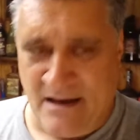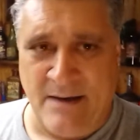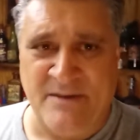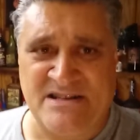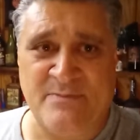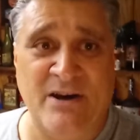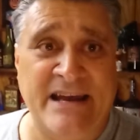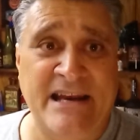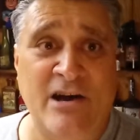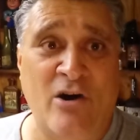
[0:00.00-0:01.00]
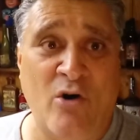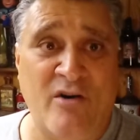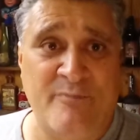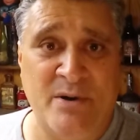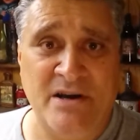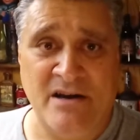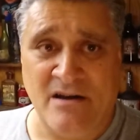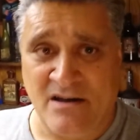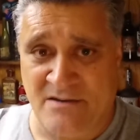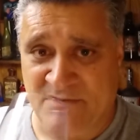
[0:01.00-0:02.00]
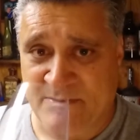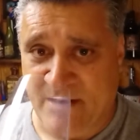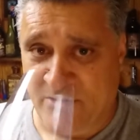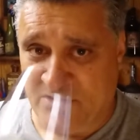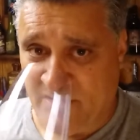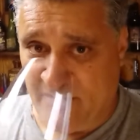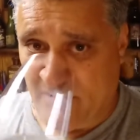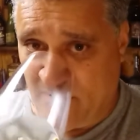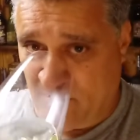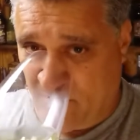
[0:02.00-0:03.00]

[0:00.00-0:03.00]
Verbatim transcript: I'm not smelling any off-putting uh, smell whatsoever.